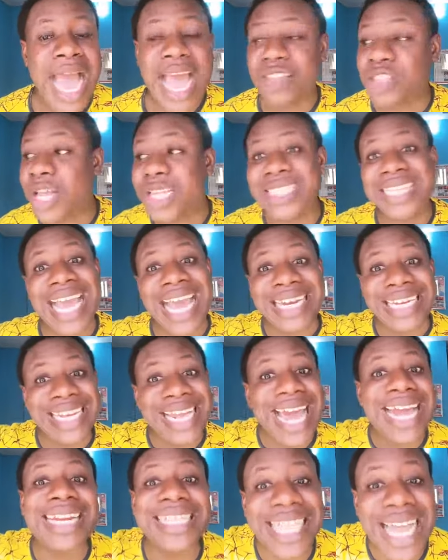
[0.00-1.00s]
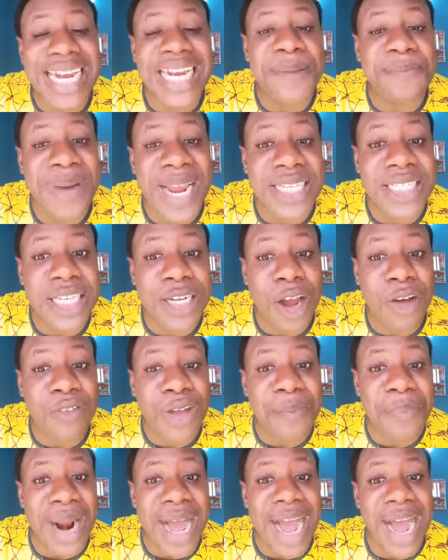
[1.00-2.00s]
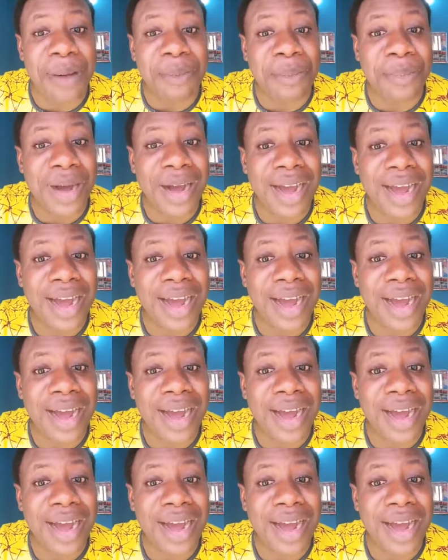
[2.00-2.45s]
I thought he had inherited the blessing of Abraham.